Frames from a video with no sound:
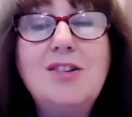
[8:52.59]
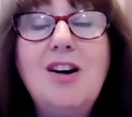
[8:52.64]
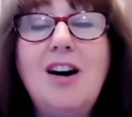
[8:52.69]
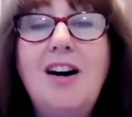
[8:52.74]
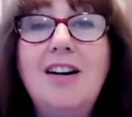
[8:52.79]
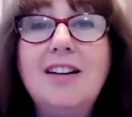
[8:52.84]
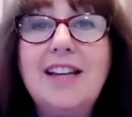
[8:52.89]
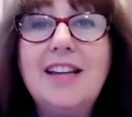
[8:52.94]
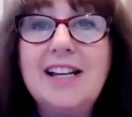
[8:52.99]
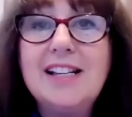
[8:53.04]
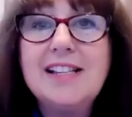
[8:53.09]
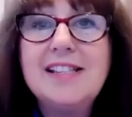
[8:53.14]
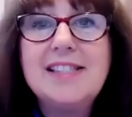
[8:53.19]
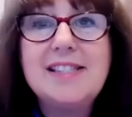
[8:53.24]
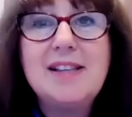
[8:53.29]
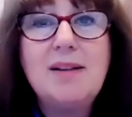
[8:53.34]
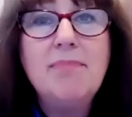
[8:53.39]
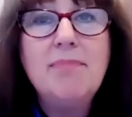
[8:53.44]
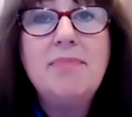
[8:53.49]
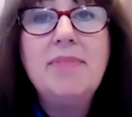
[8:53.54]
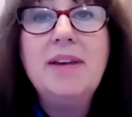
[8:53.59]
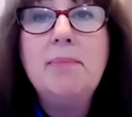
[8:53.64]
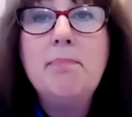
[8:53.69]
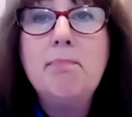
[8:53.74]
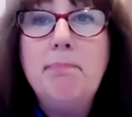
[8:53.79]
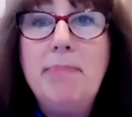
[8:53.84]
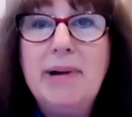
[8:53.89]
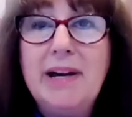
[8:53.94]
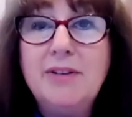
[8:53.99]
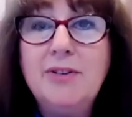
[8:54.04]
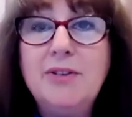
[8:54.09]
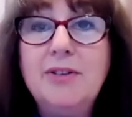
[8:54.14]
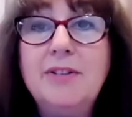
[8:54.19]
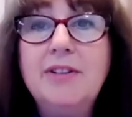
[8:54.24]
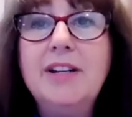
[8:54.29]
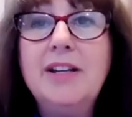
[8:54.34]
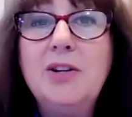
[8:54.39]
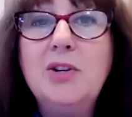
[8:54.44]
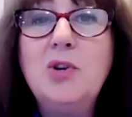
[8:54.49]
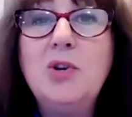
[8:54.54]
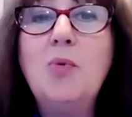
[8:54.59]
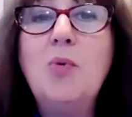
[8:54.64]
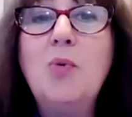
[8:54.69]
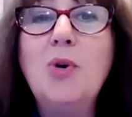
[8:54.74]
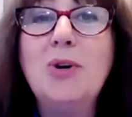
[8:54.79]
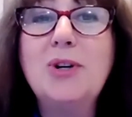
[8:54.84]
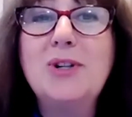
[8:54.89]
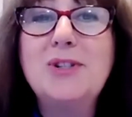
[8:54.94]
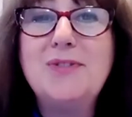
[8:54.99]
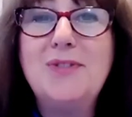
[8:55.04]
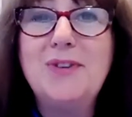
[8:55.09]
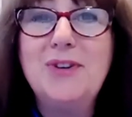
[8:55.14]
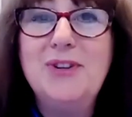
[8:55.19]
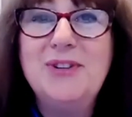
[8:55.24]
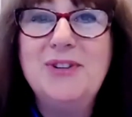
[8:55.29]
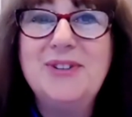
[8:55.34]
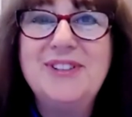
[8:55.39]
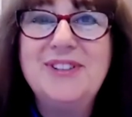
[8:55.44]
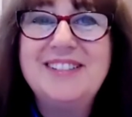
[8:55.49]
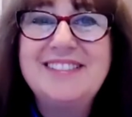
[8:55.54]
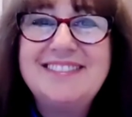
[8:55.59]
God has something better in the works for you.